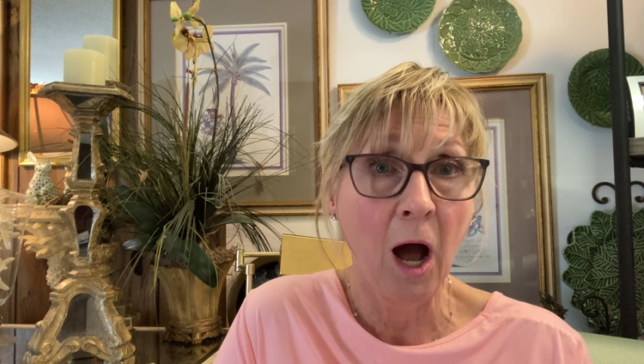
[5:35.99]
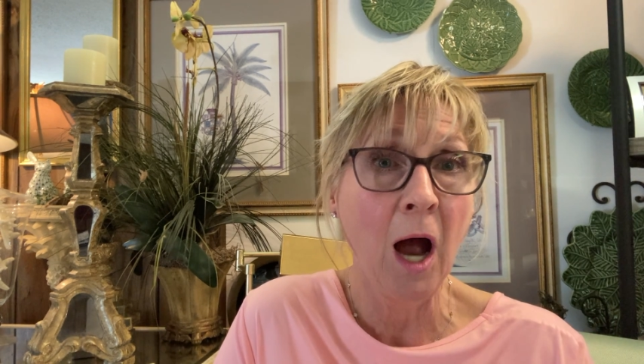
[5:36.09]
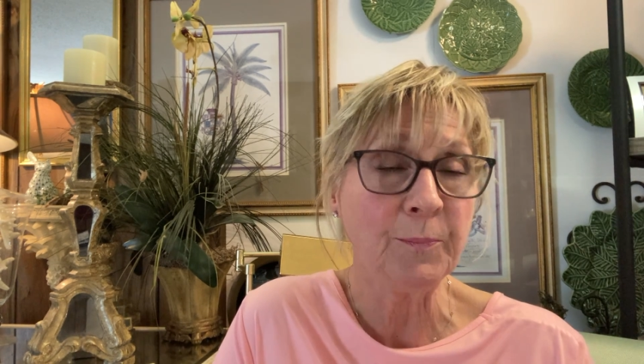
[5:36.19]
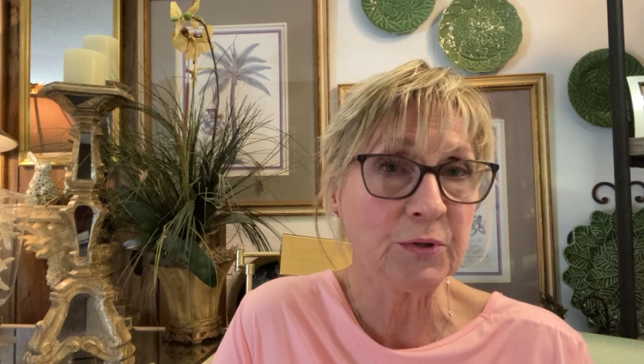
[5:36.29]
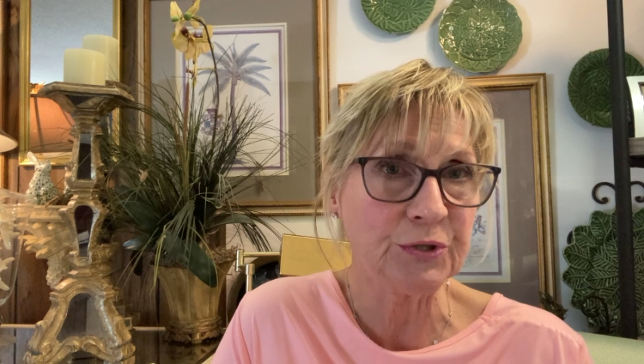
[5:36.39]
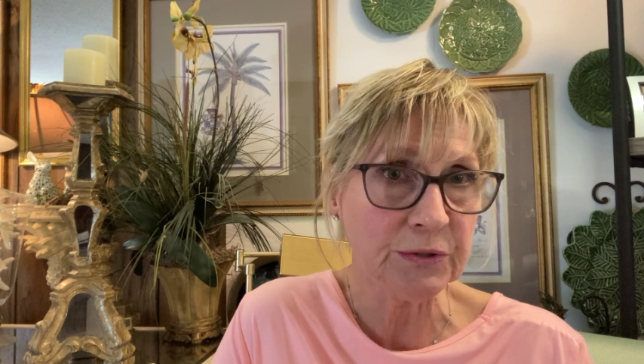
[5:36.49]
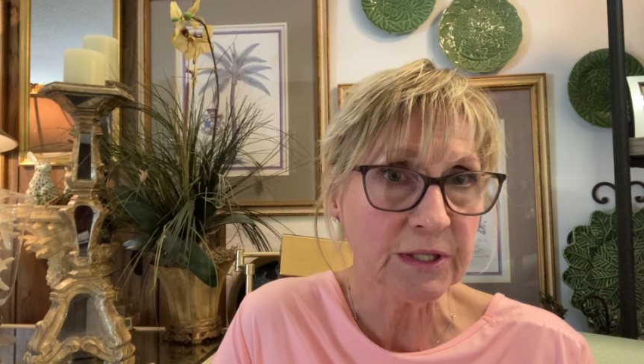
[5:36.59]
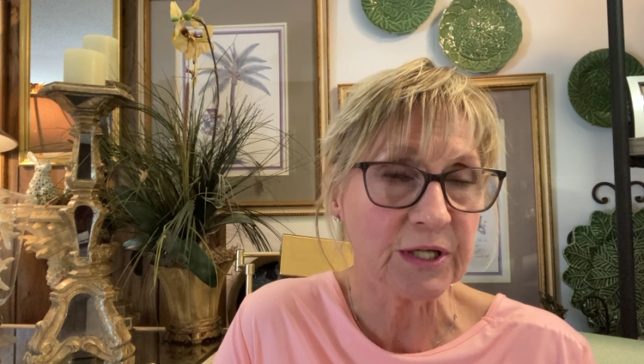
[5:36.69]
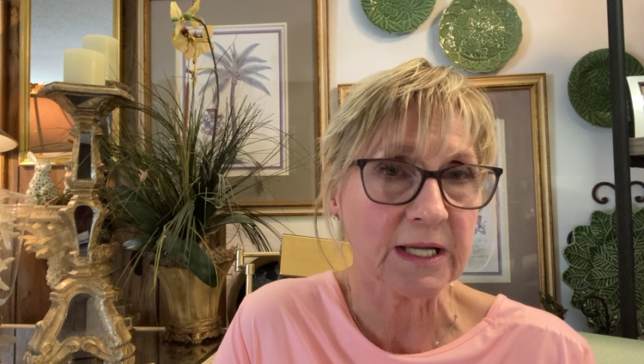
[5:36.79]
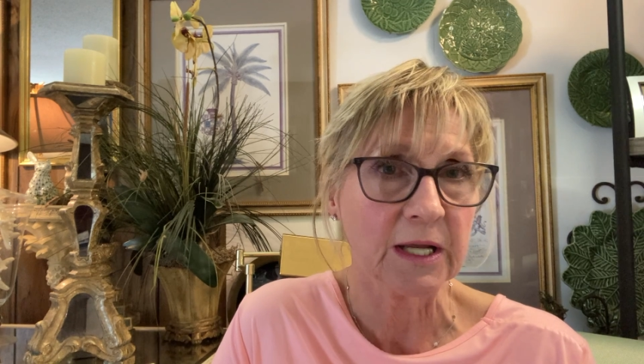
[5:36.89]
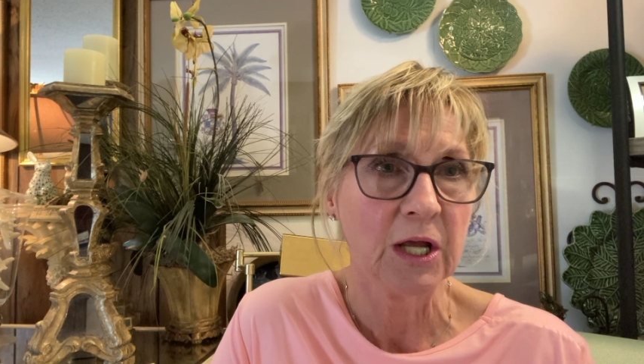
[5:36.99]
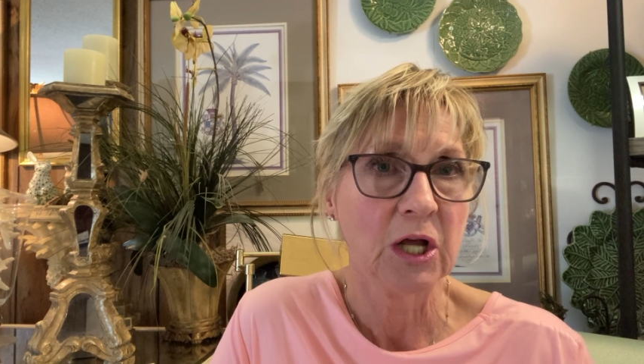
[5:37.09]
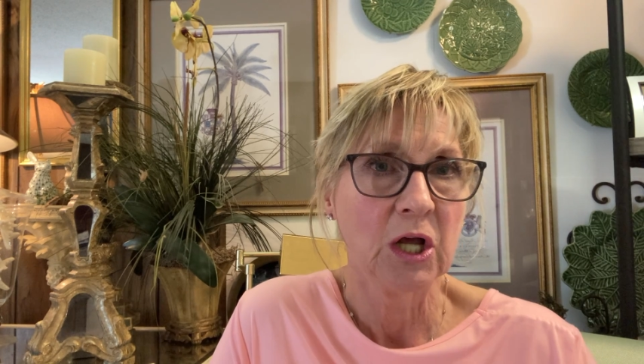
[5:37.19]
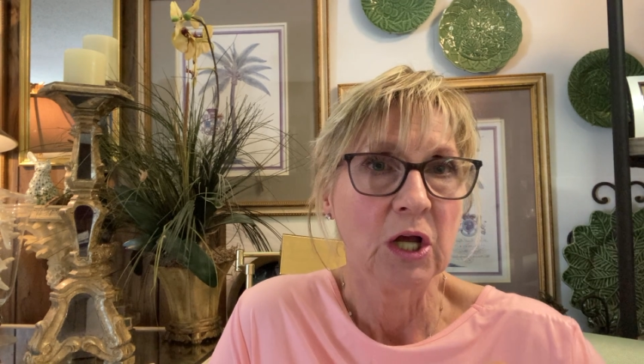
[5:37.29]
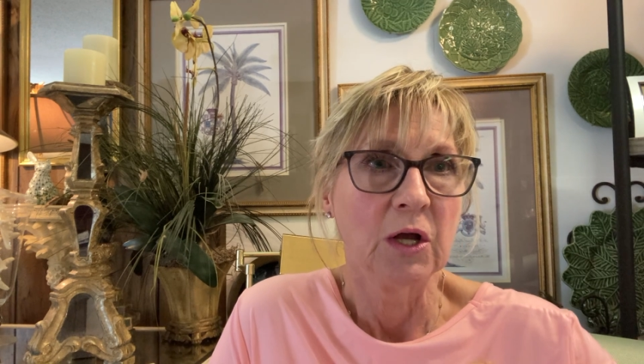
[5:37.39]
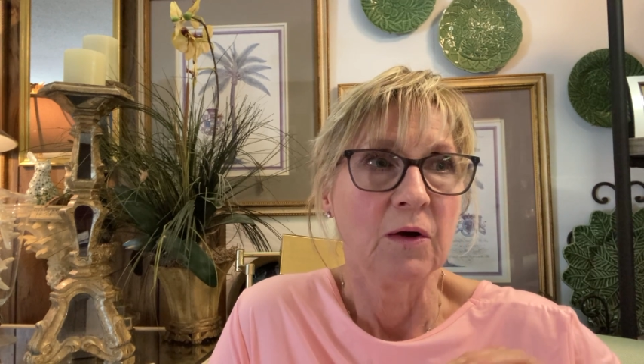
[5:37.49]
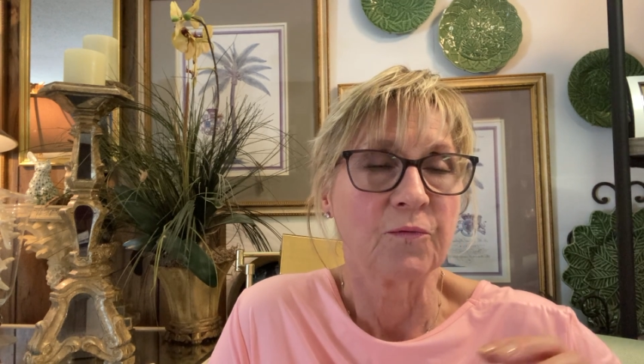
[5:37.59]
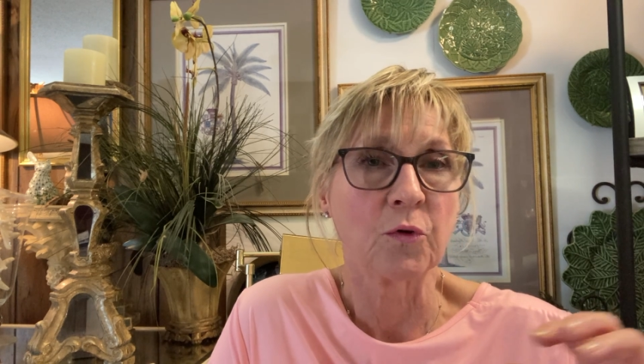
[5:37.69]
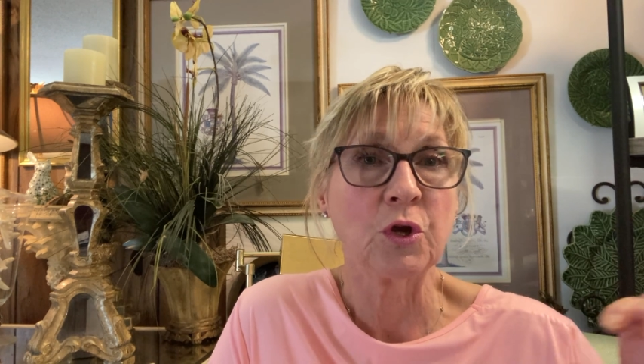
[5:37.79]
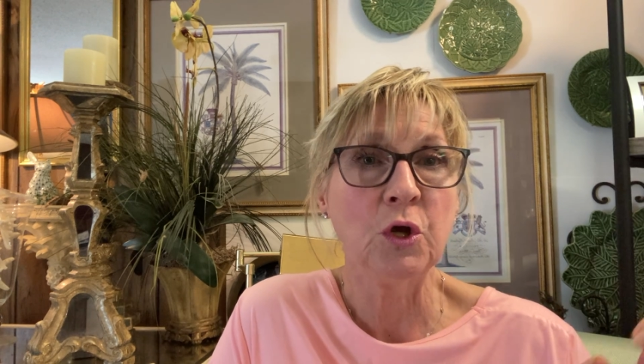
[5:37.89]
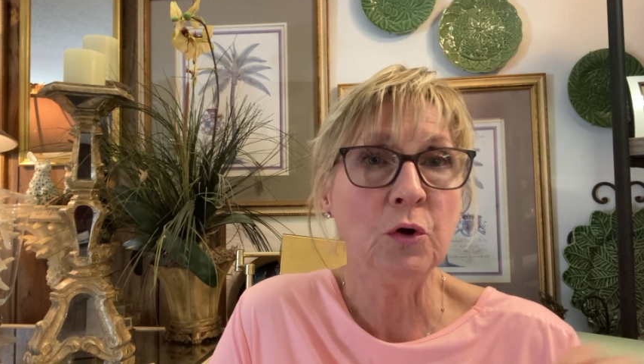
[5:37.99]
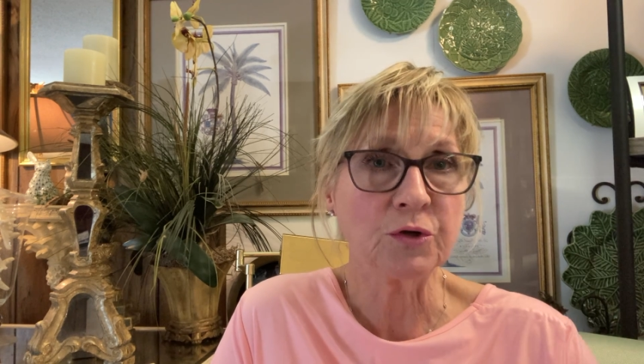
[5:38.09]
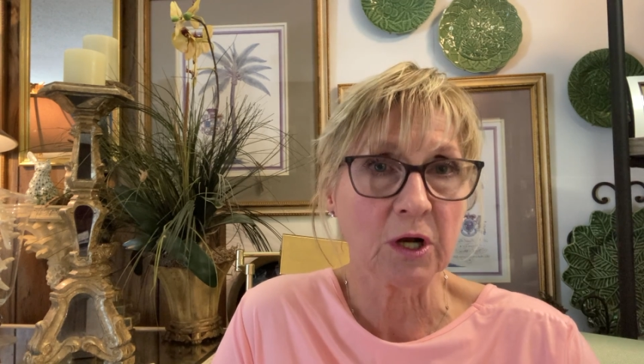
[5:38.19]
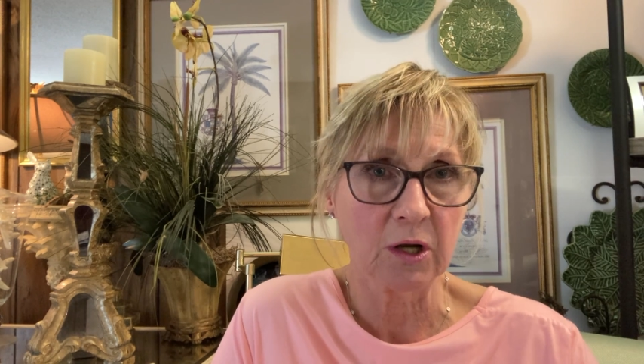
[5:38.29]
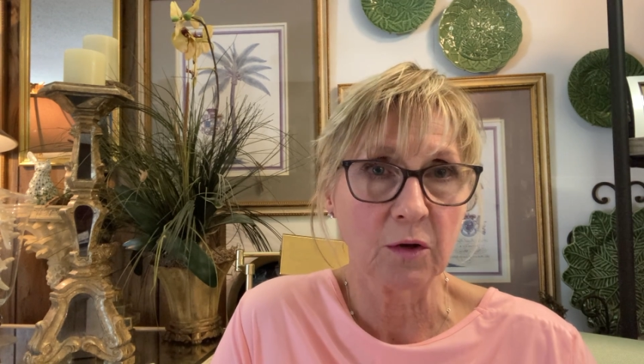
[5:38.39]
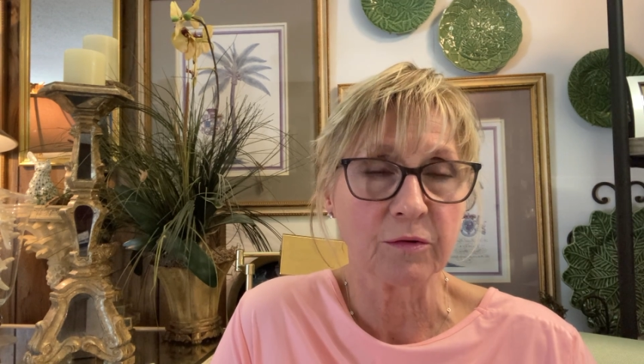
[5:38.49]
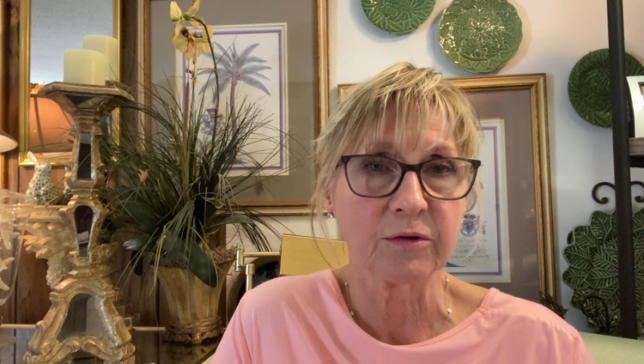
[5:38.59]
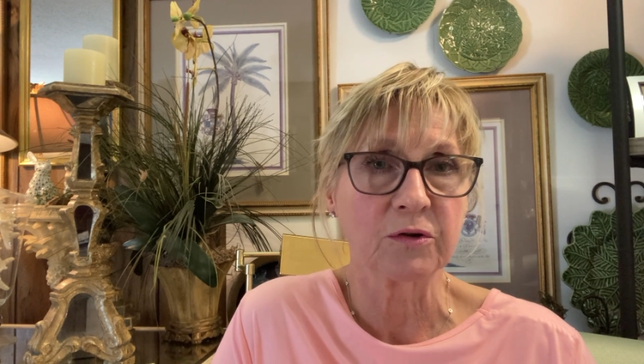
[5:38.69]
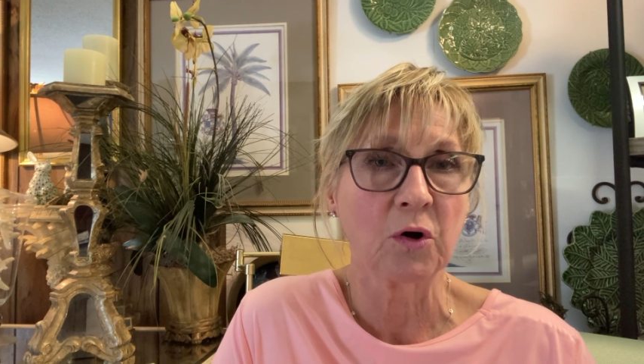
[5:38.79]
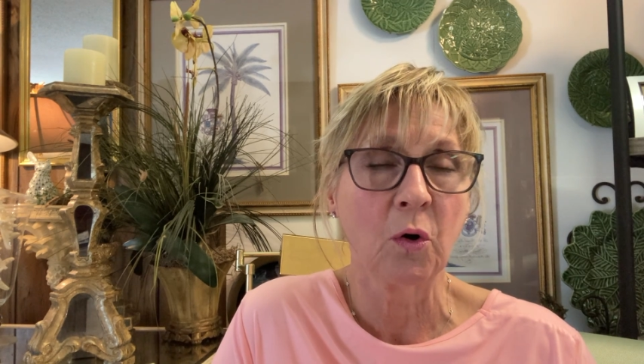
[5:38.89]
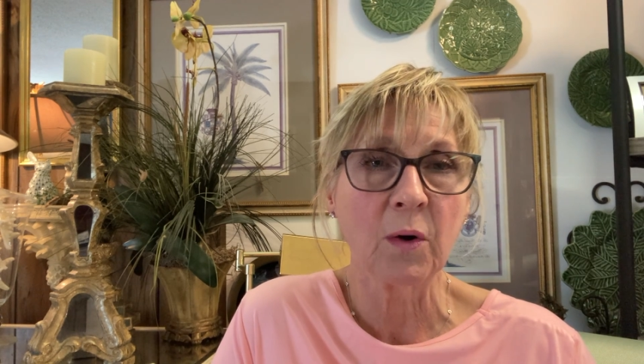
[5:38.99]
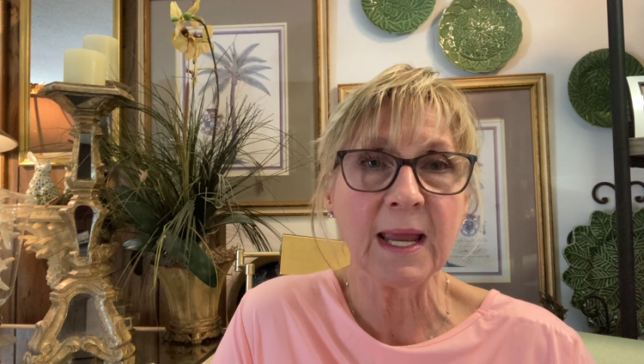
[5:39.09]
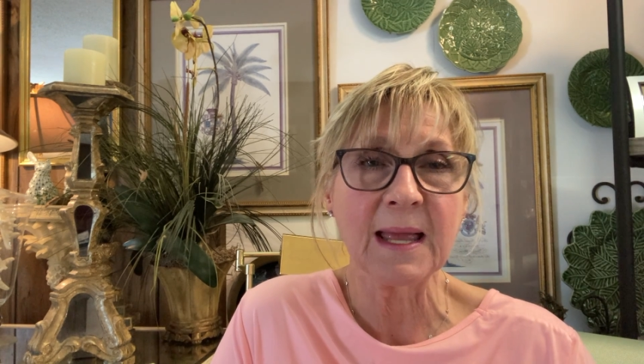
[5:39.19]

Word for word: opportunity for you to close the door.